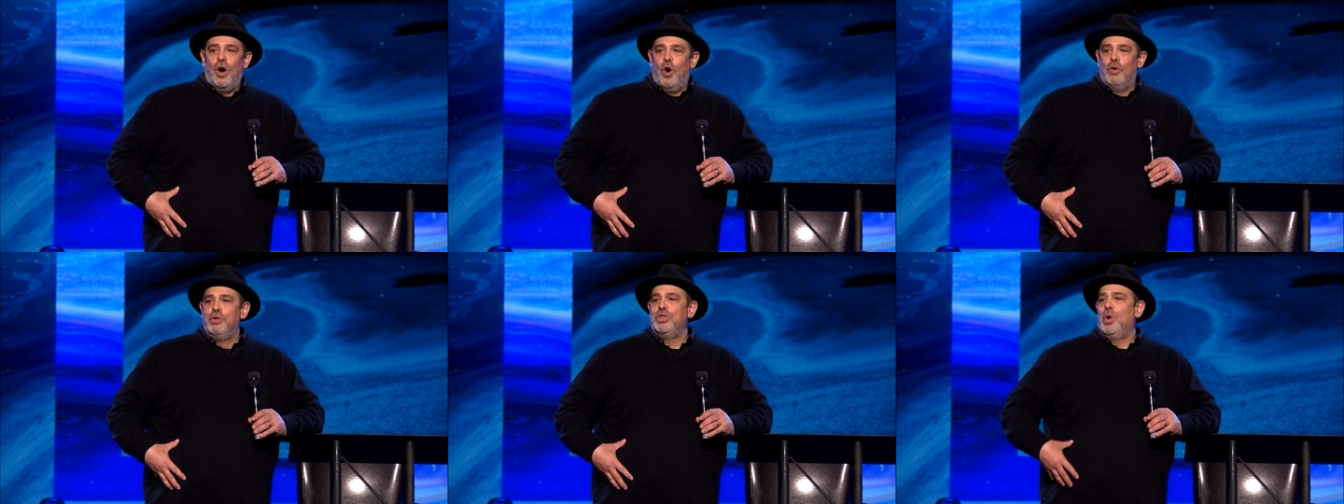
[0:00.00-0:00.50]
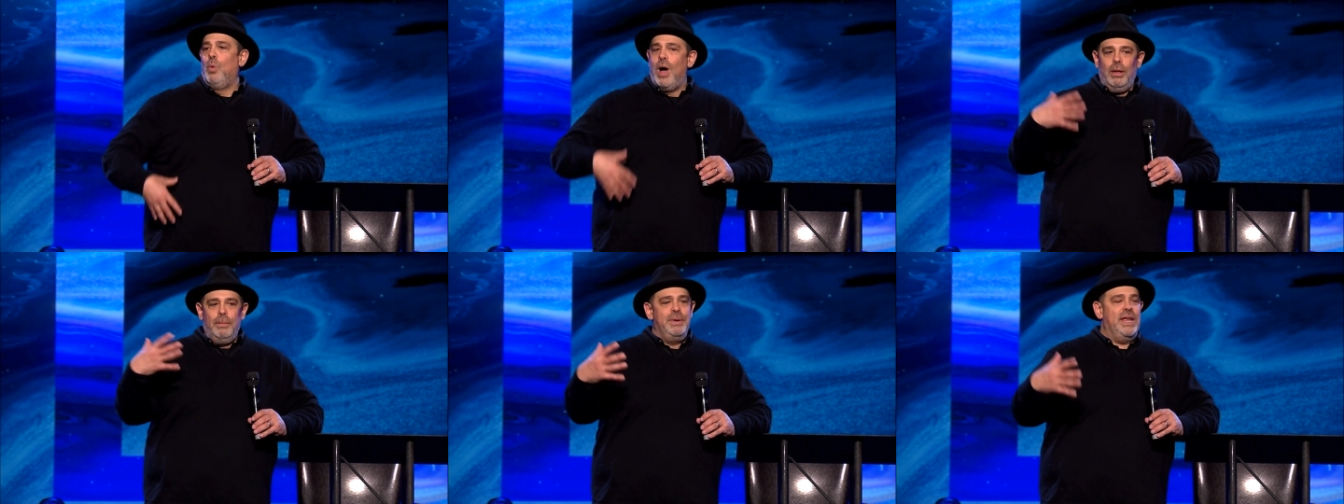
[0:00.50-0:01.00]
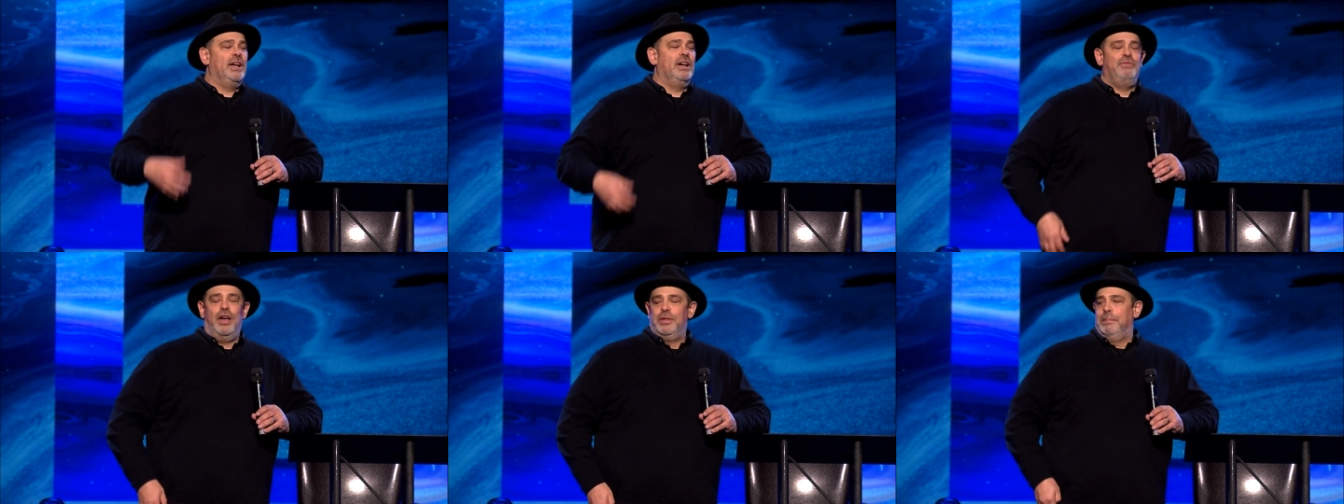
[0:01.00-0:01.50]
over the well being
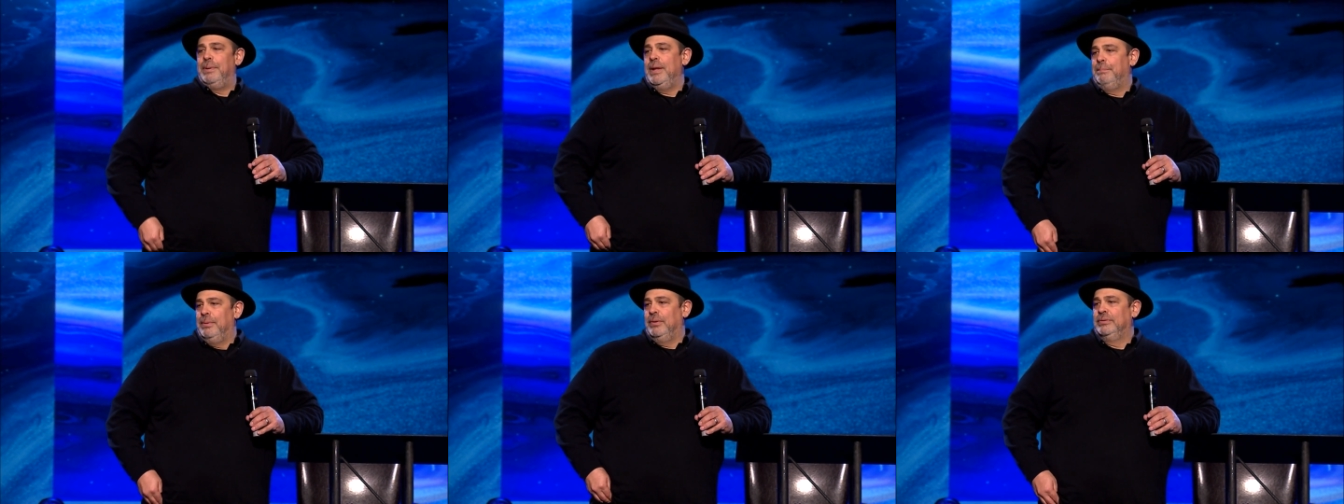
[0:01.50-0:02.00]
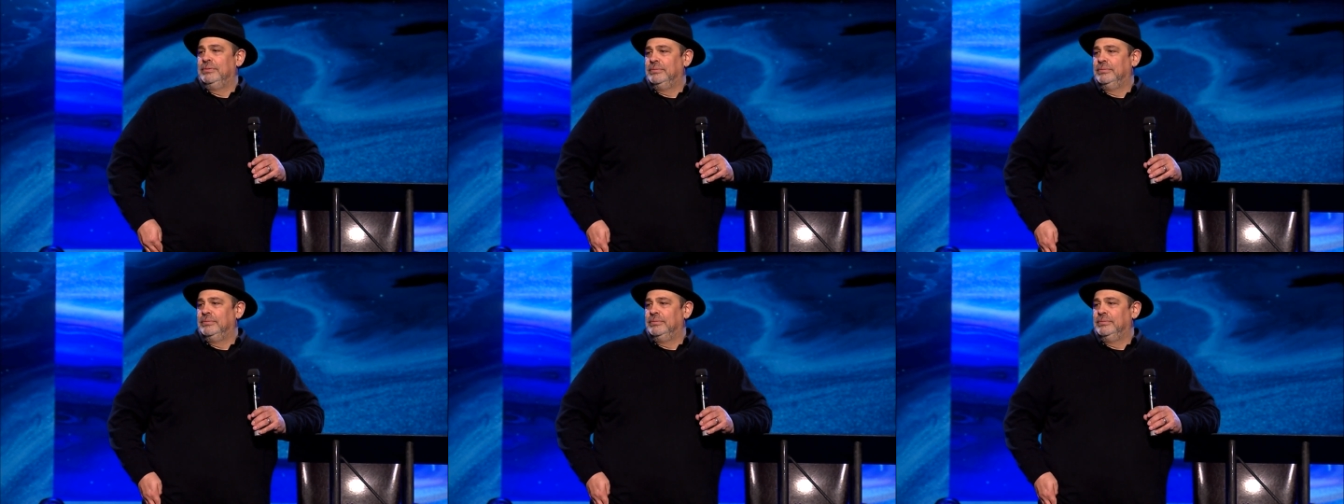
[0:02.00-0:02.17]
of other people.